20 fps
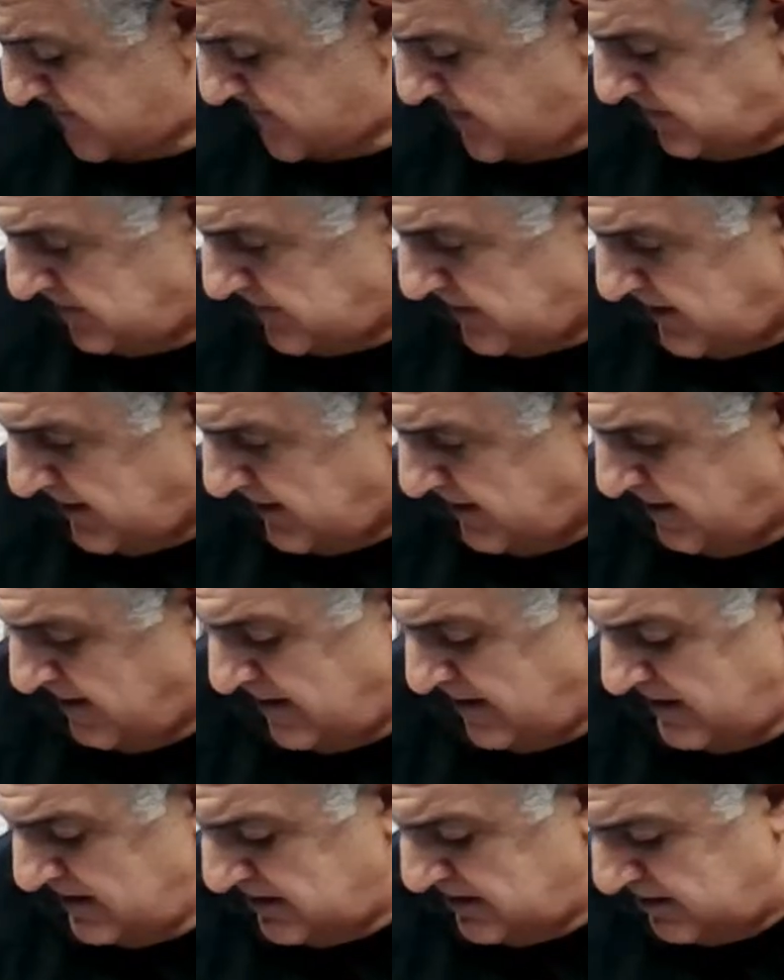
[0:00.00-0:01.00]
Okay.
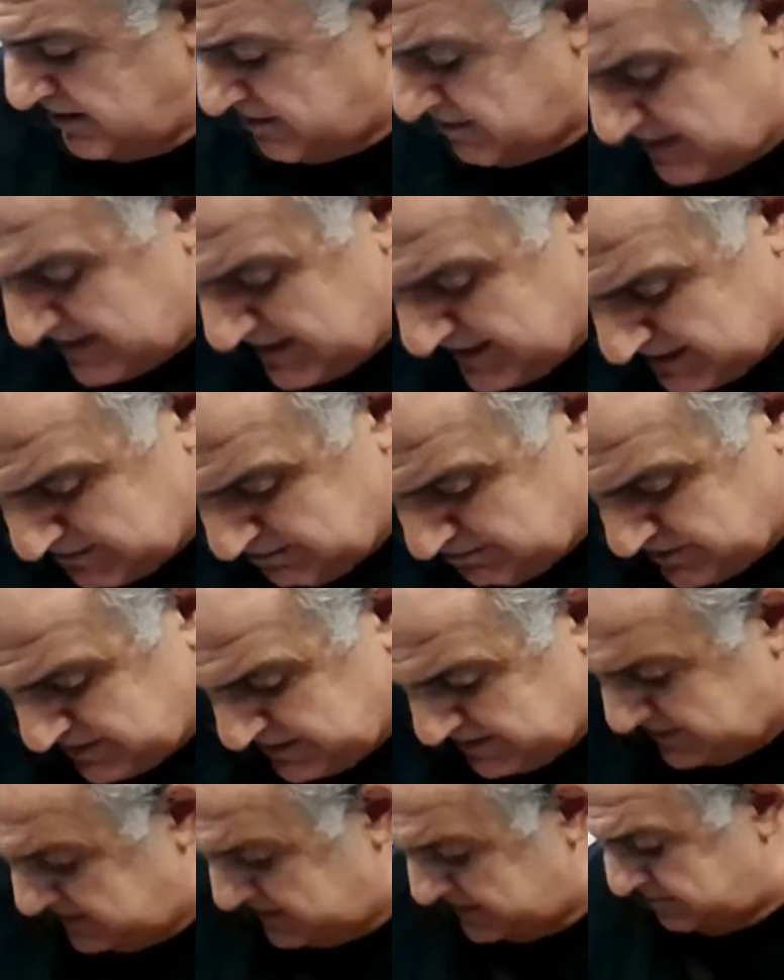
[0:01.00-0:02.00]
Connor, I had
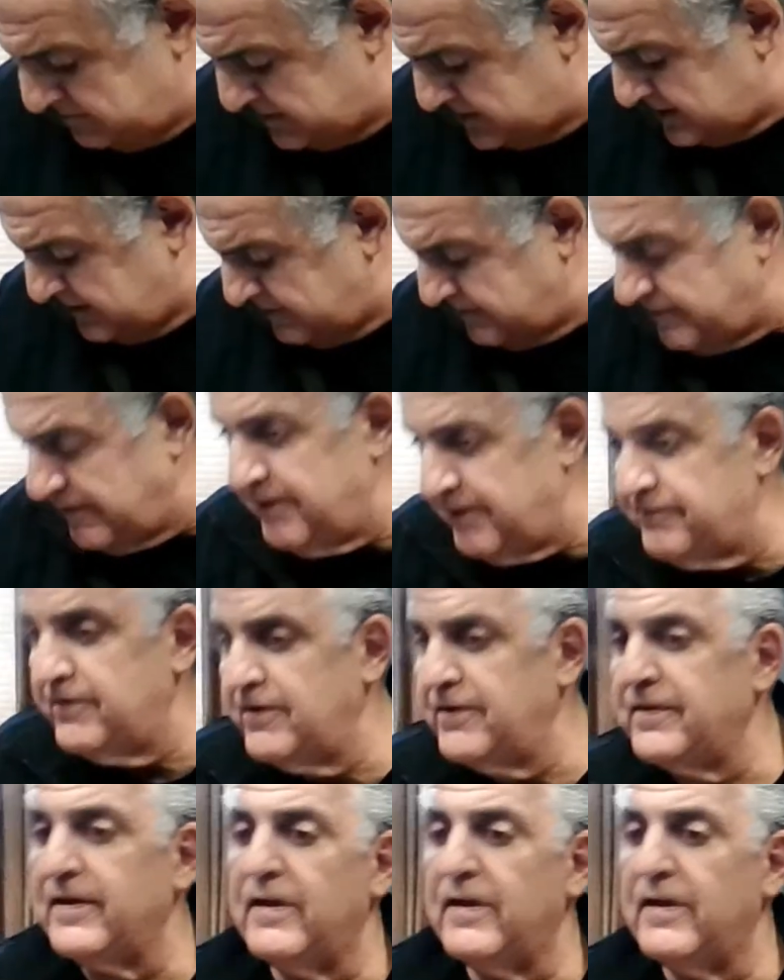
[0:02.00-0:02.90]
printed some stuff off